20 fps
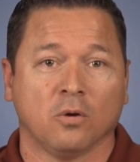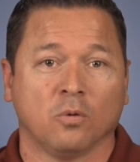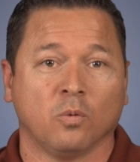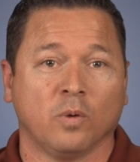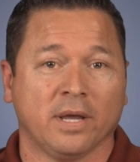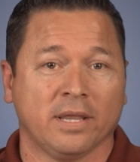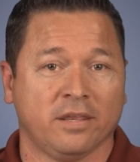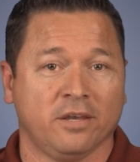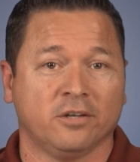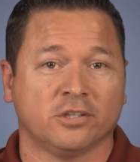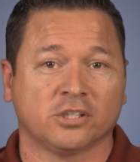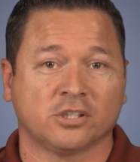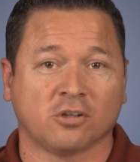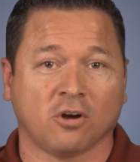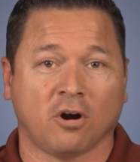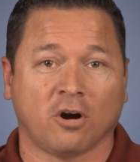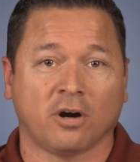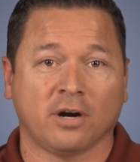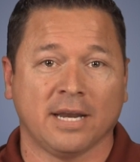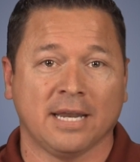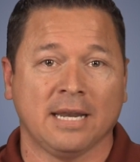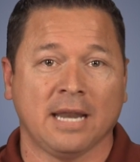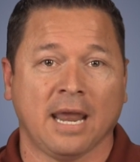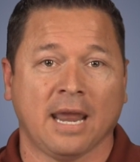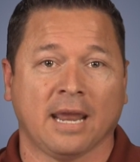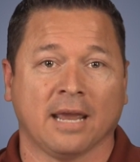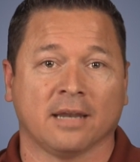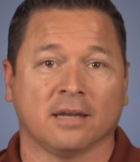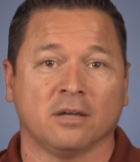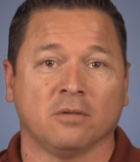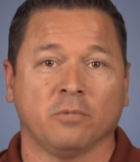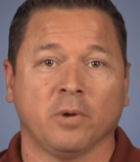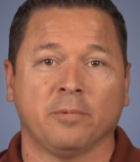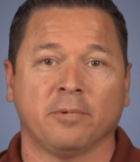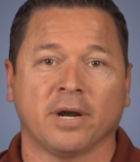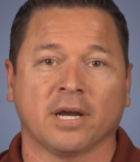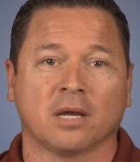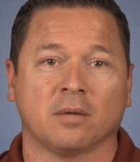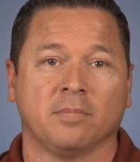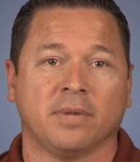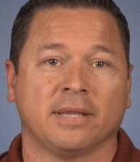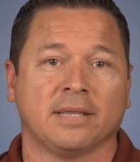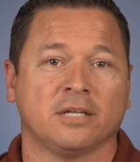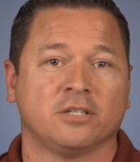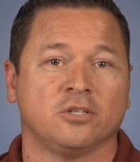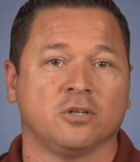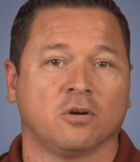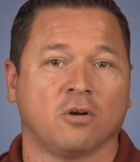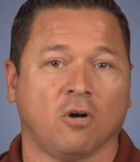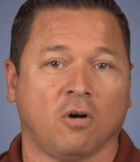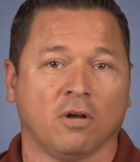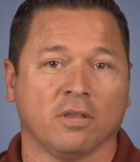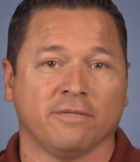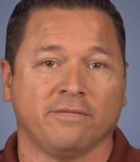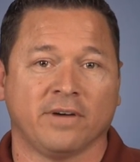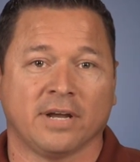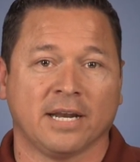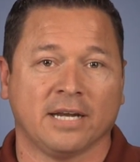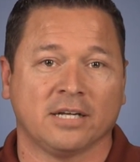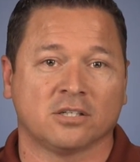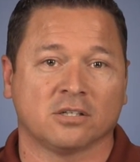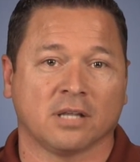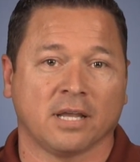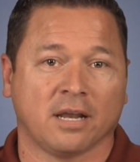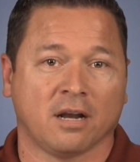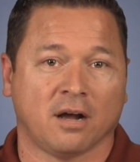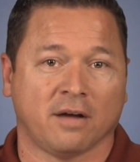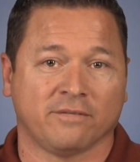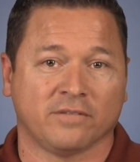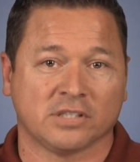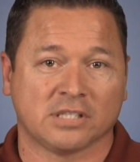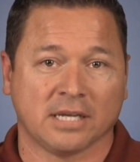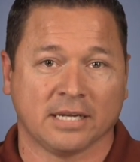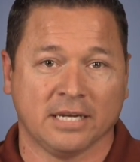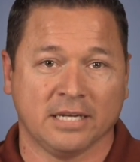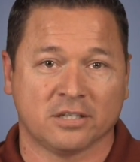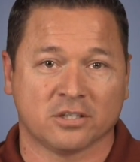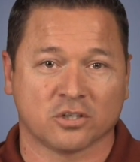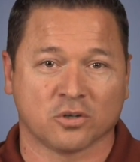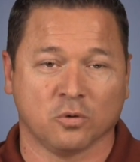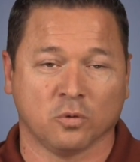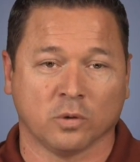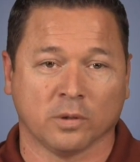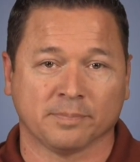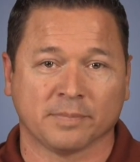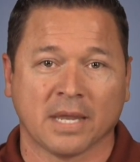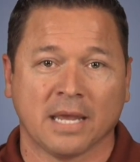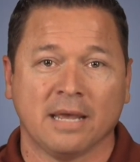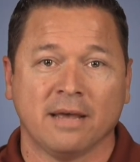With your SAR in hand, we recommend that you call the financial aid office at each school.